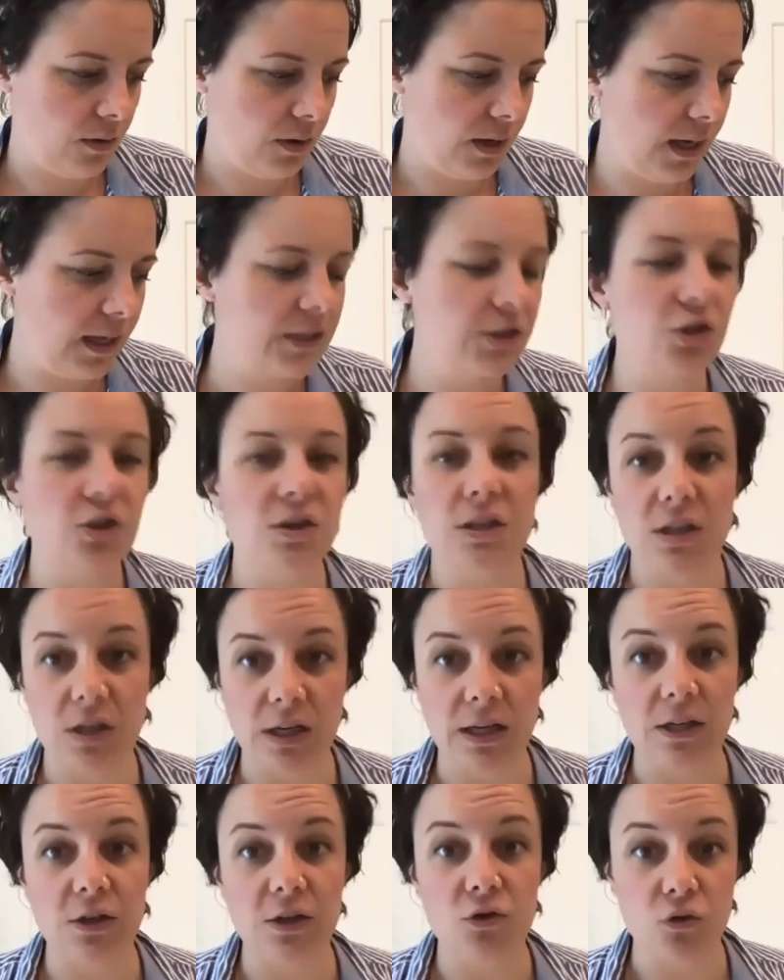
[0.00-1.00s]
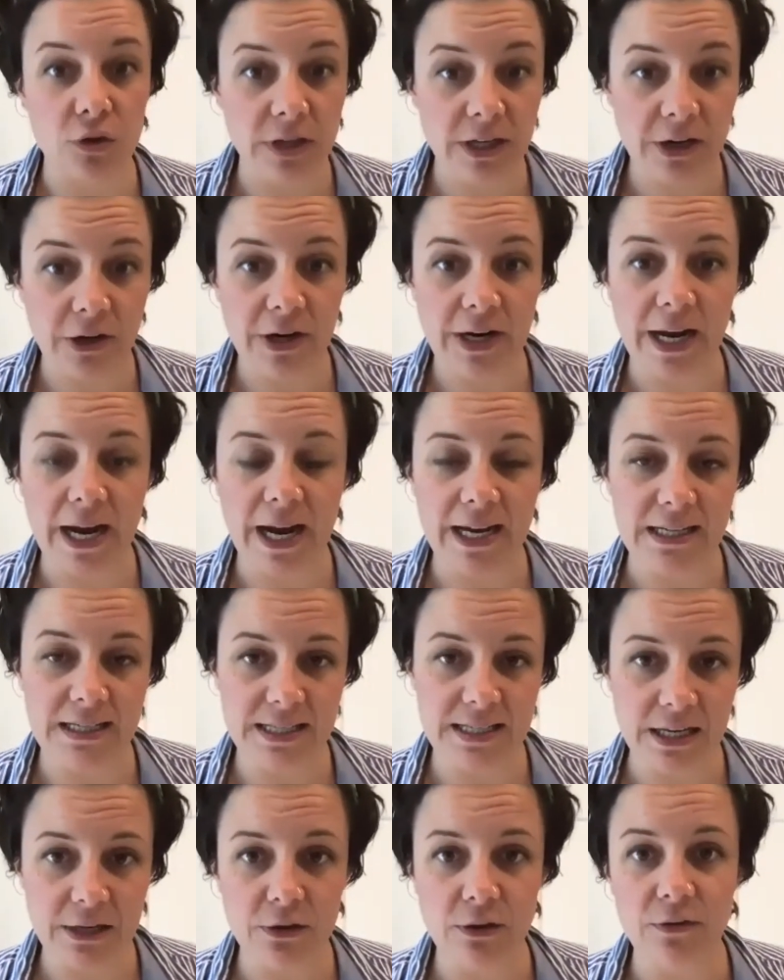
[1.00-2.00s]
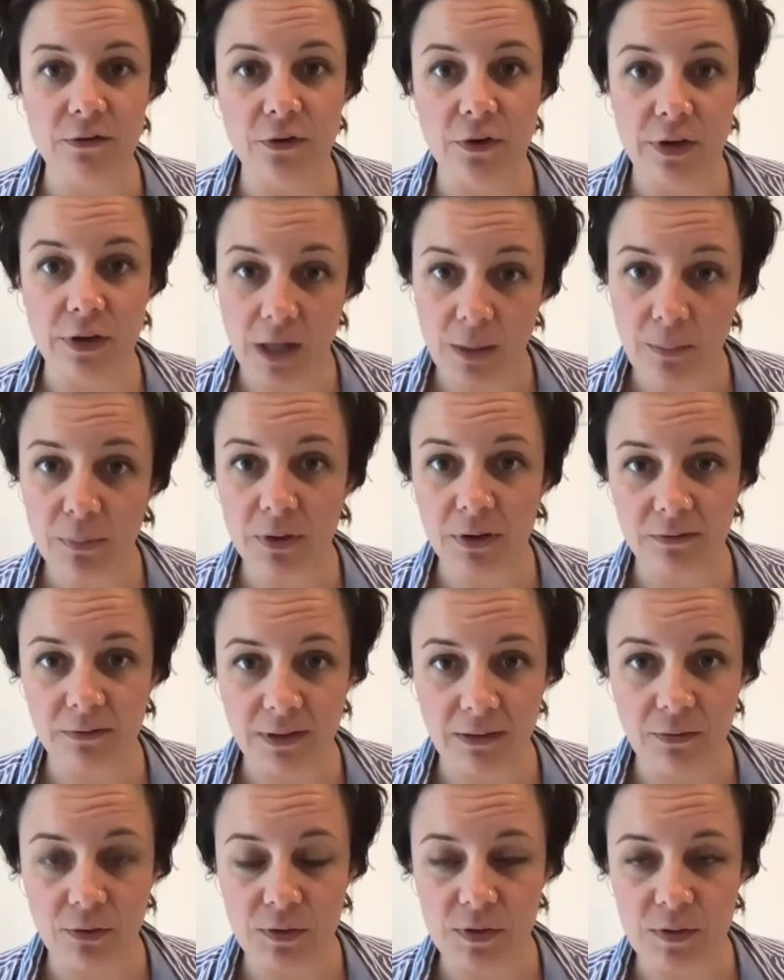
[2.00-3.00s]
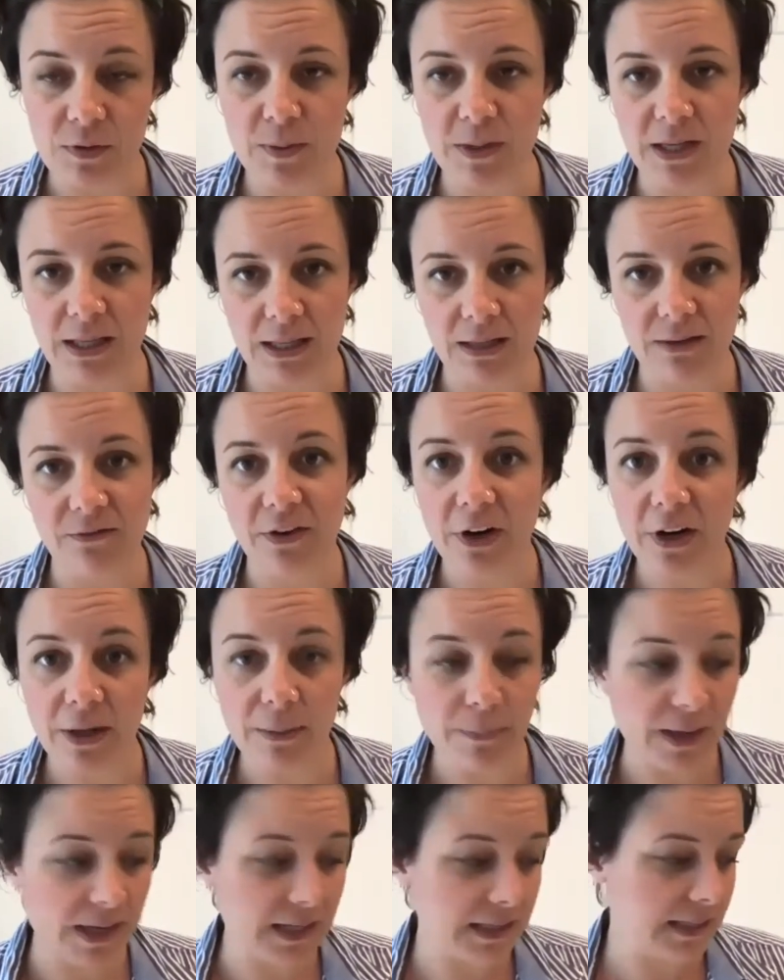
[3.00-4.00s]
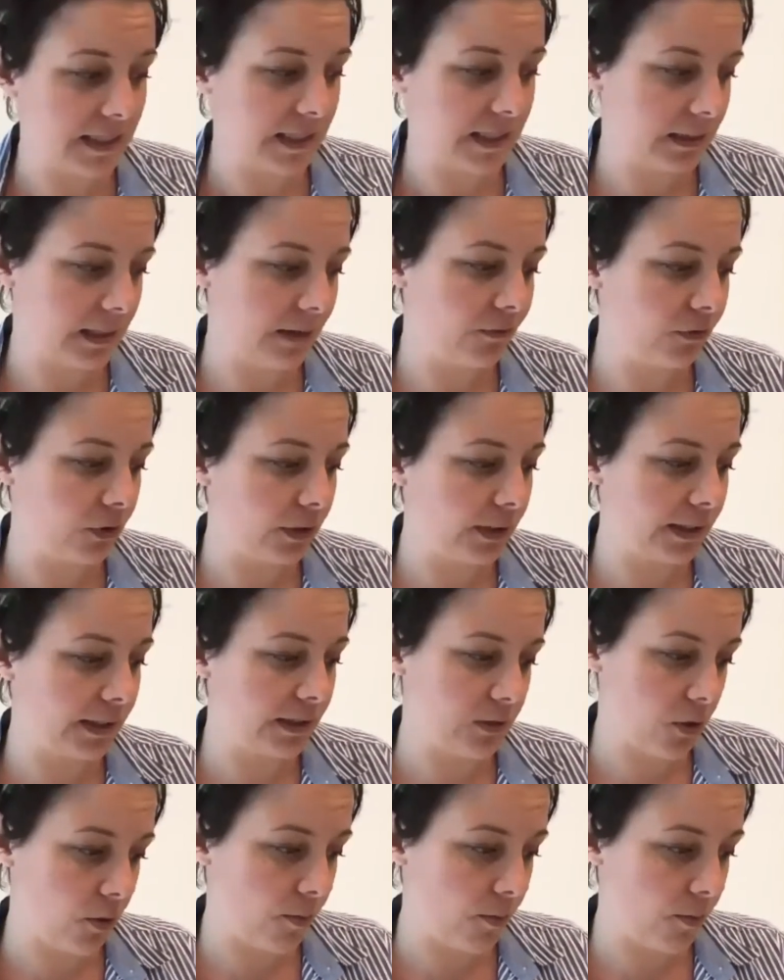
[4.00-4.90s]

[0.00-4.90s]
it's just an extraordinary high standard for a number of levels, but at a very basic level, it's